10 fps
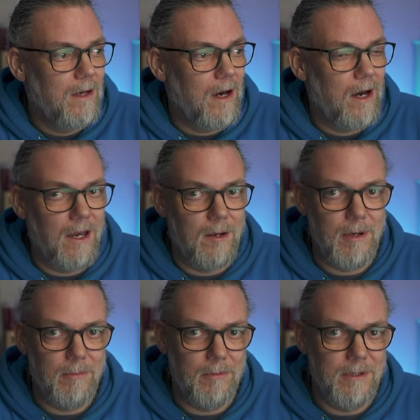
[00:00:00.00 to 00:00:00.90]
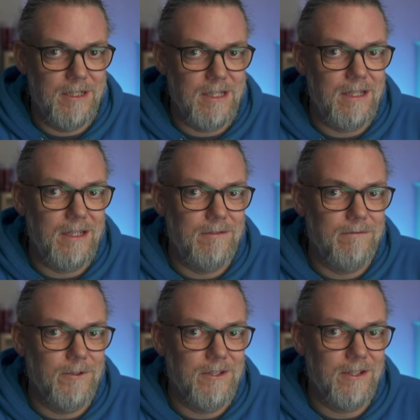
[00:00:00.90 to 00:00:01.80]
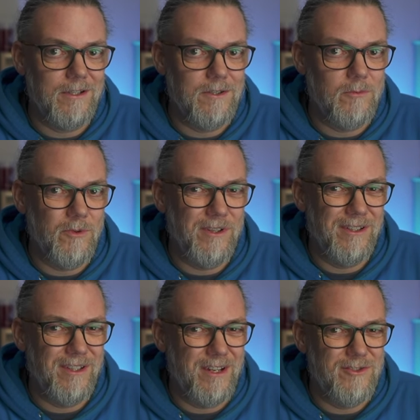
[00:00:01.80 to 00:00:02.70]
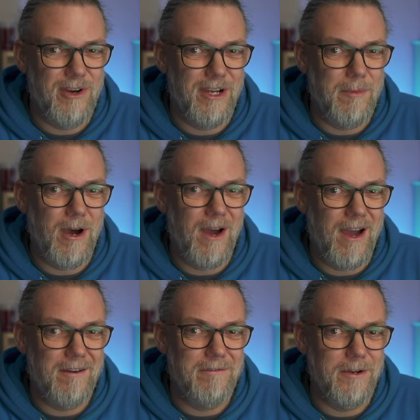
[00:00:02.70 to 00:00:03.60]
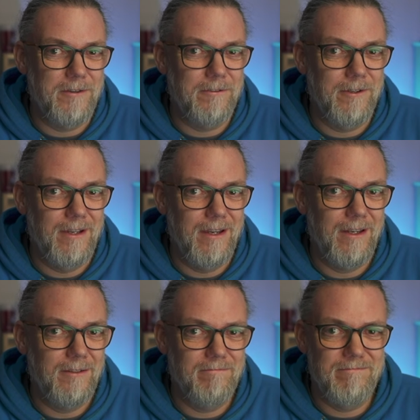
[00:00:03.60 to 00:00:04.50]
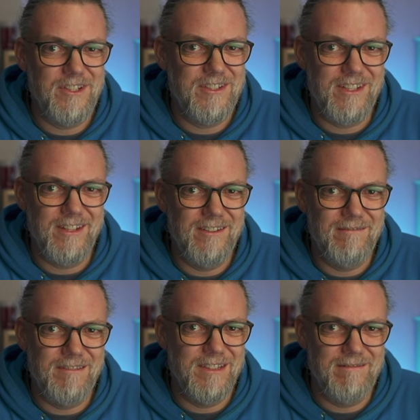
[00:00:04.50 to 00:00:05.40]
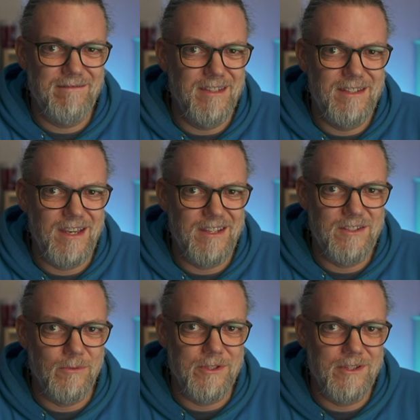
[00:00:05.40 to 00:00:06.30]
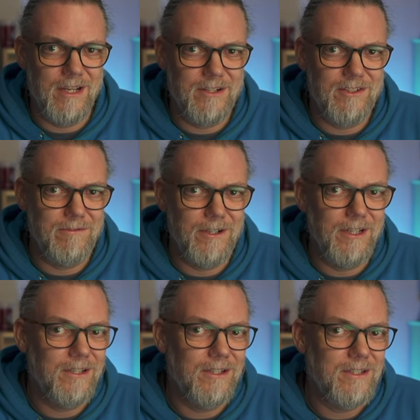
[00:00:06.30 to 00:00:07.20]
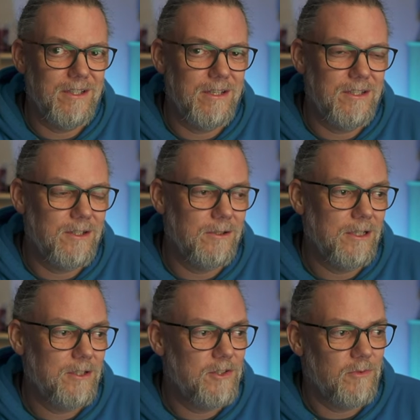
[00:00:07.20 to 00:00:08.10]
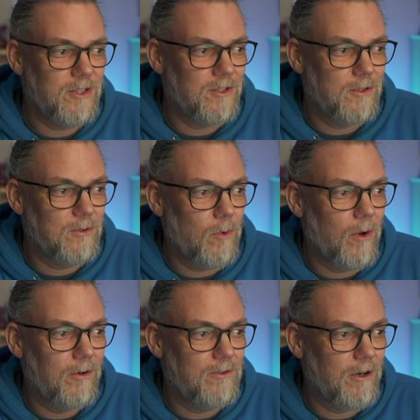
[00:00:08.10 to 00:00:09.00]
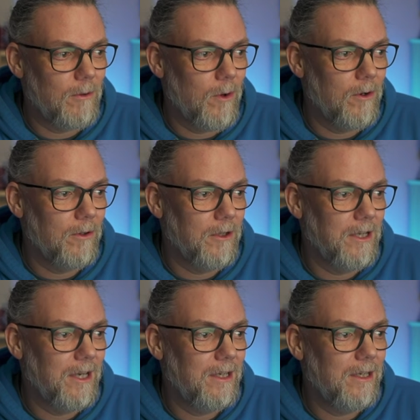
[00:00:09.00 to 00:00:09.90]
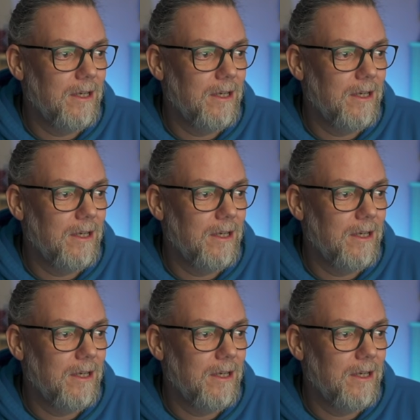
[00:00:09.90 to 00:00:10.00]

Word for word: I had a peppermint tea first thing this morning that I drank about half of and just didn't the, the taste wasn't actually very good. And so I just switched on to water and drank water all day.